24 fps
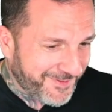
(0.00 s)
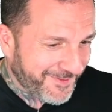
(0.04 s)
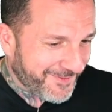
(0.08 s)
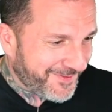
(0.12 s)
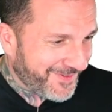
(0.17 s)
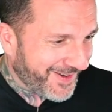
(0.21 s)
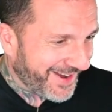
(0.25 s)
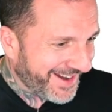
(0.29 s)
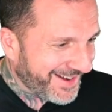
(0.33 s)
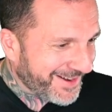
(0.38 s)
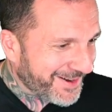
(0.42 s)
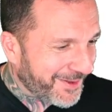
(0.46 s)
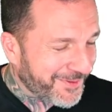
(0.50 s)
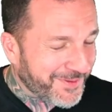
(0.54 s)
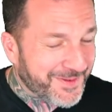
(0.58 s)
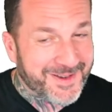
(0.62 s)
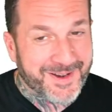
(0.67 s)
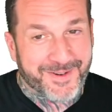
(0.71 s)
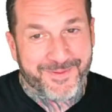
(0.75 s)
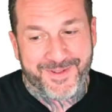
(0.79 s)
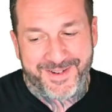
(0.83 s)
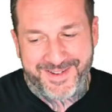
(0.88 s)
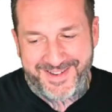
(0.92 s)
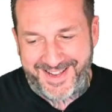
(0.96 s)
find all the
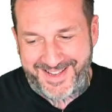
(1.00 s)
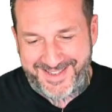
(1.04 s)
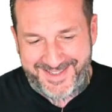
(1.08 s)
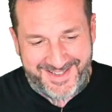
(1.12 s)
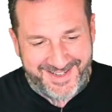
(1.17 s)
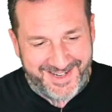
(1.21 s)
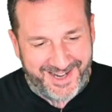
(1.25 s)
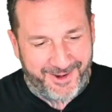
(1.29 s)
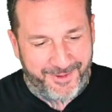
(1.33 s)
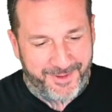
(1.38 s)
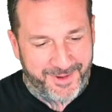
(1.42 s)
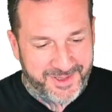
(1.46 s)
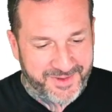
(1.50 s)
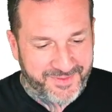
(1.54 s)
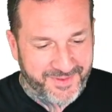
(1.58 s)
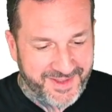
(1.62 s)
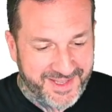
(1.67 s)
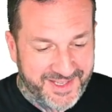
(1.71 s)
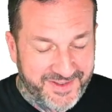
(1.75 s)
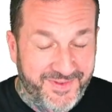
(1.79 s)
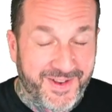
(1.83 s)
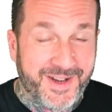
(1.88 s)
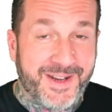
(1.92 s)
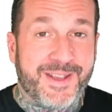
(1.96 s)
different test scenarios for
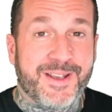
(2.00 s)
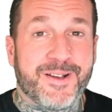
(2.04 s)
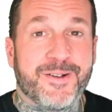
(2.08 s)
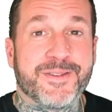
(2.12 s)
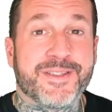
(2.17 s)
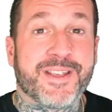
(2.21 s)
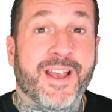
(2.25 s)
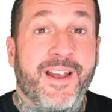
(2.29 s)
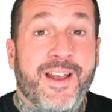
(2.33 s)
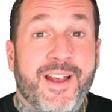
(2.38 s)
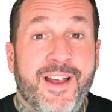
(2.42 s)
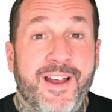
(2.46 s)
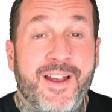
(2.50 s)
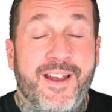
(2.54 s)
these videos